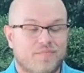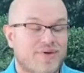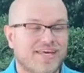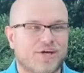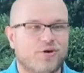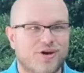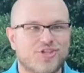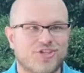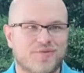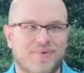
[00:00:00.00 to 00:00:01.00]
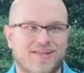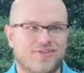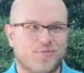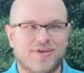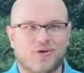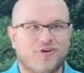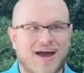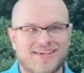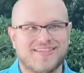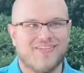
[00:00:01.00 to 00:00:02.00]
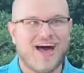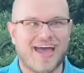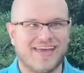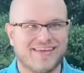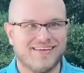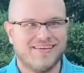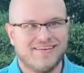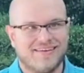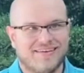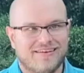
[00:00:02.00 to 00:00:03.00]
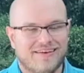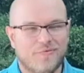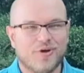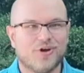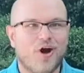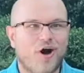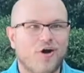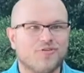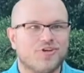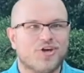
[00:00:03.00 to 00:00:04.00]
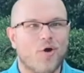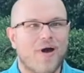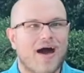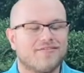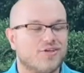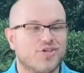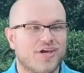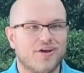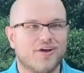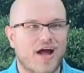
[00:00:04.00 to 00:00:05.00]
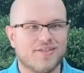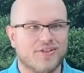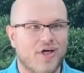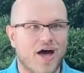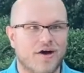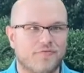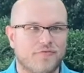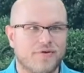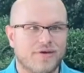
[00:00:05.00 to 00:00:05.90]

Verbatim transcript: Being a Christian means to be Christ like. And we are called to go out to share God's love.